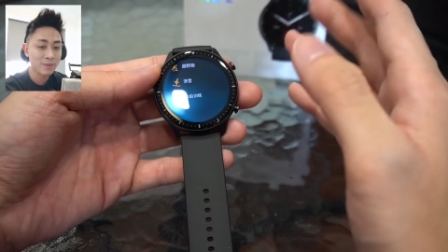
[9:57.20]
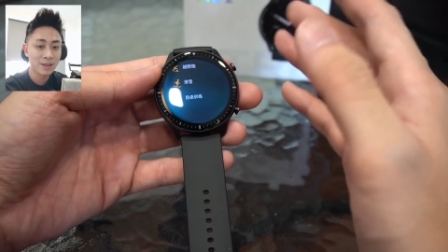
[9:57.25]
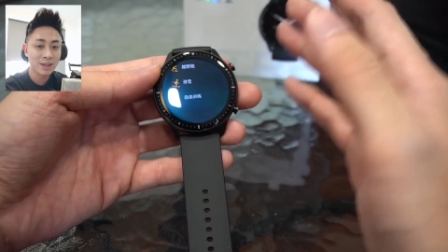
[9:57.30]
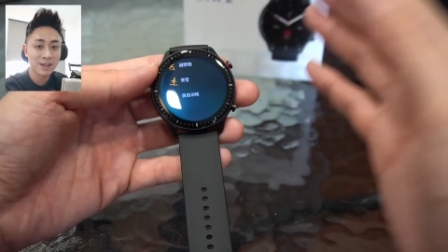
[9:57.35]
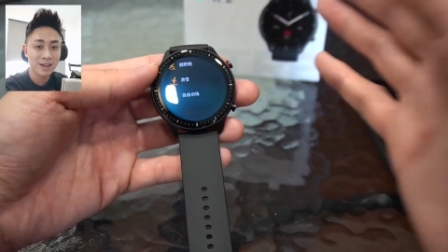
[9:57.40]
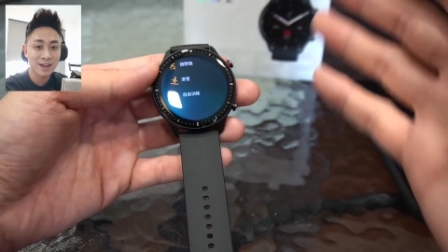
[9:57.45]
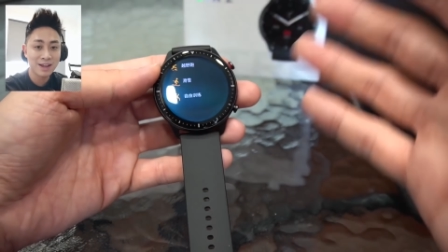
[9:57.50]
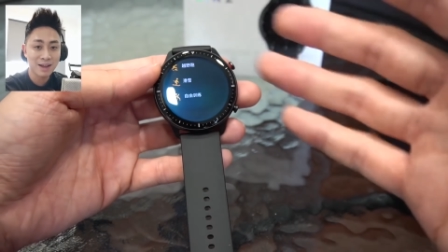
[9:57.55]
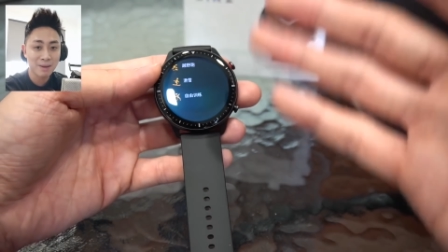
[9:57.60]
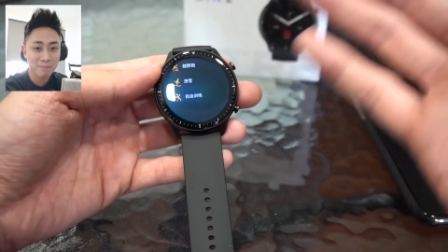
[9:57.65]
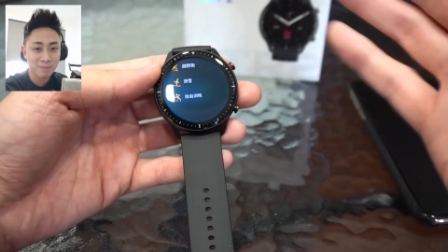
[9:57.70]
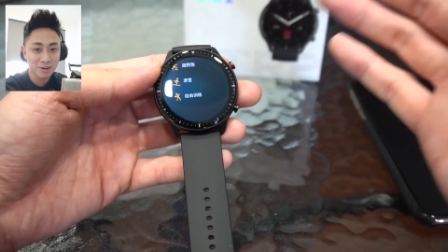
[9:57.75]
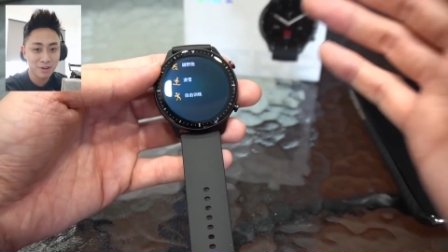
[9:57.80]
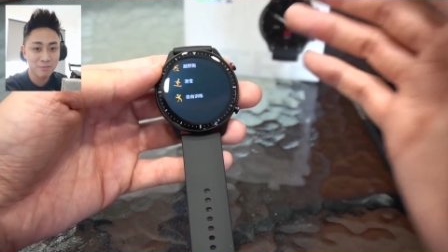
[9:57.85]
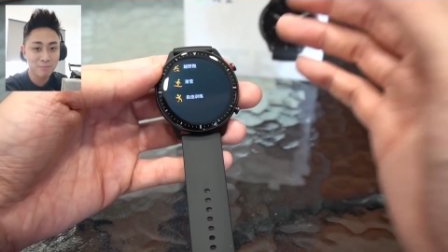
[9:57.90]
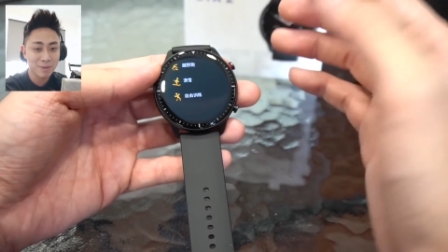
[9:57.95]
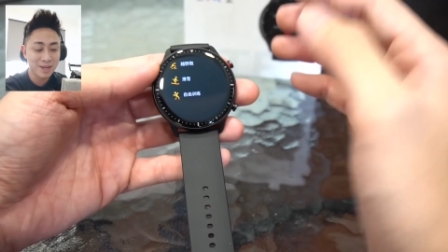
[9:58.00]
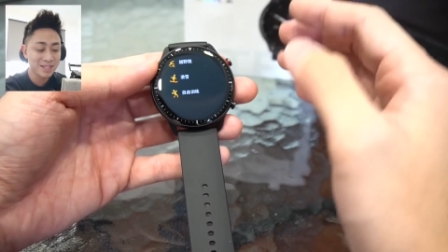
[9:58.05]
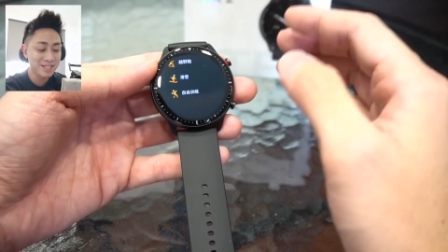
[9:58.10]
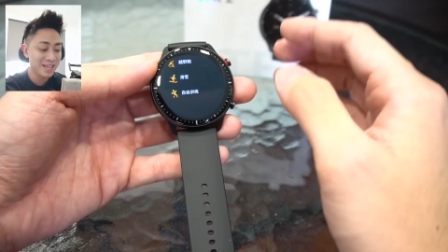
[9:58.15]
a couple of
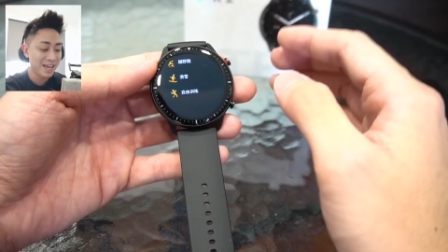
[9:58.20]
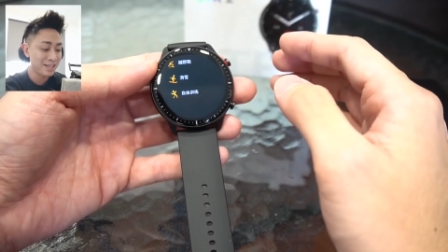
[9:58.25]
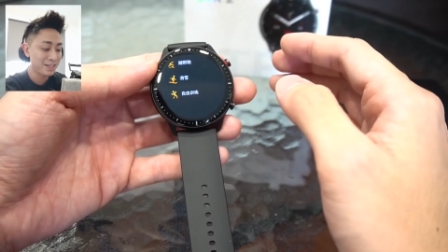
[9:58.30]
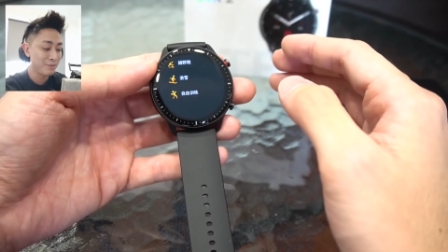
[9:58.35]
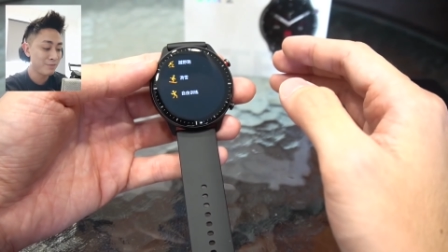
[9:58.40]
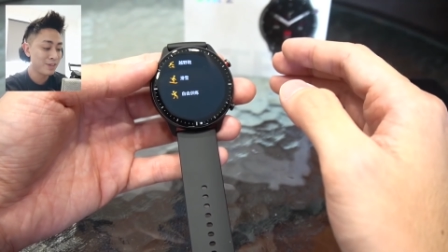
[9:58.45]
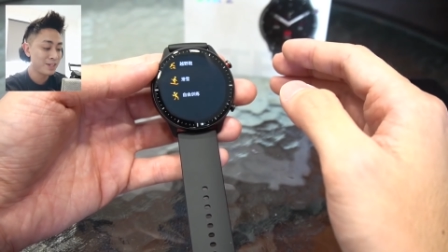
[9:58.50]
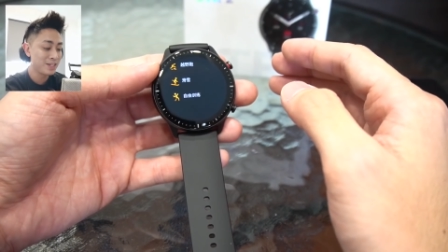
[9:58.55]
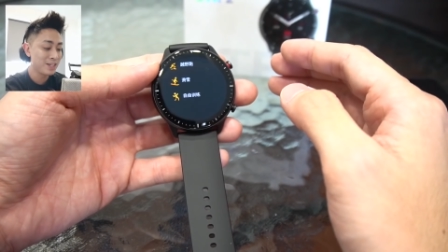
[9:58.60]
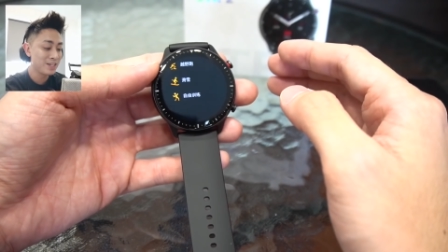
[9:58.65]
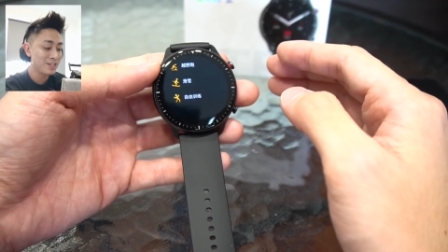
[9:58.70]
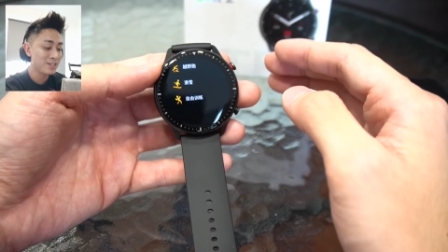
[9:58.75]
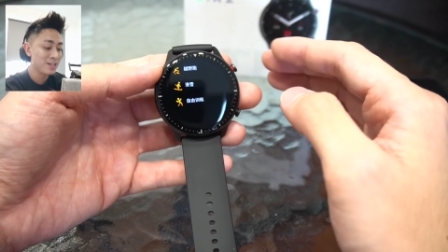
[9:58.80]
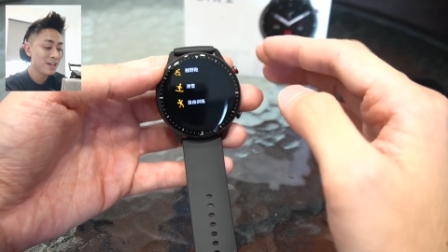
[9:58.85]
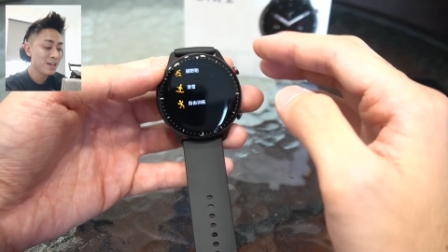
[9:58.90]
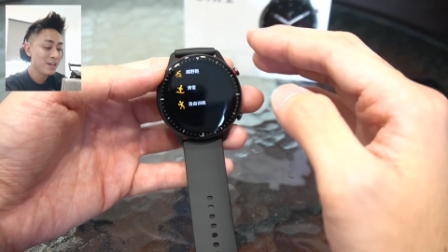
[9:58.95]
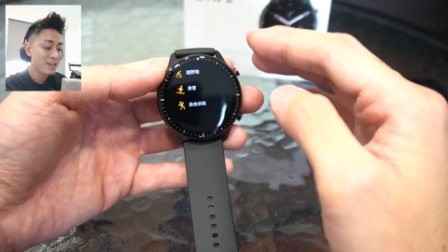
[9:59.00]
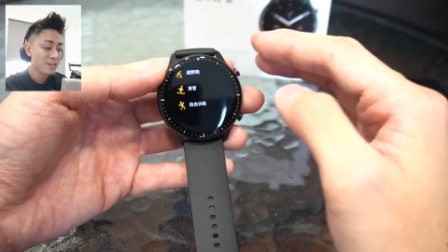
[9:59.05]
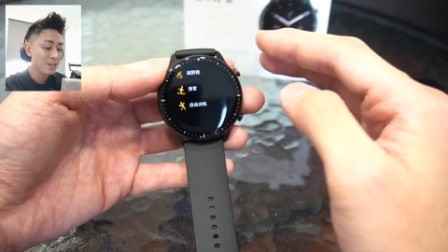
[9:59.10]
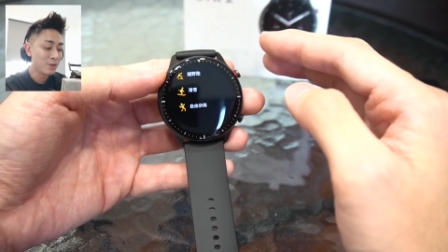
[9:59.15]
basic activities
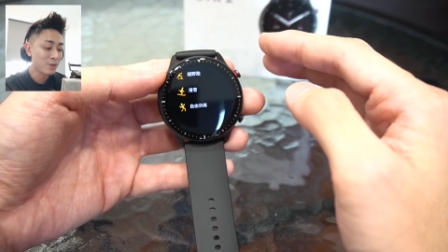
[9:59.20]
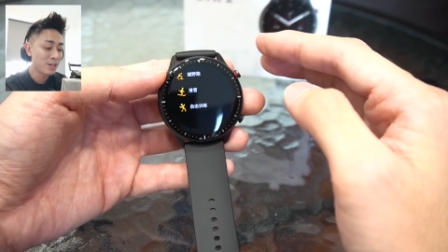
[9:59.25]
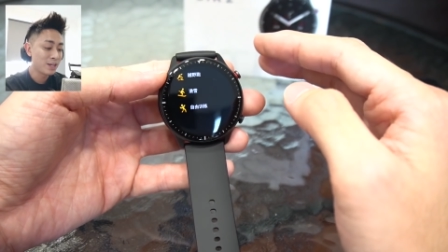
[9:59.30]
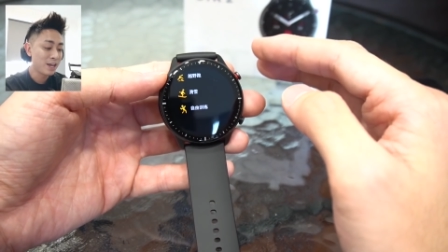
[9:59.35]
that you can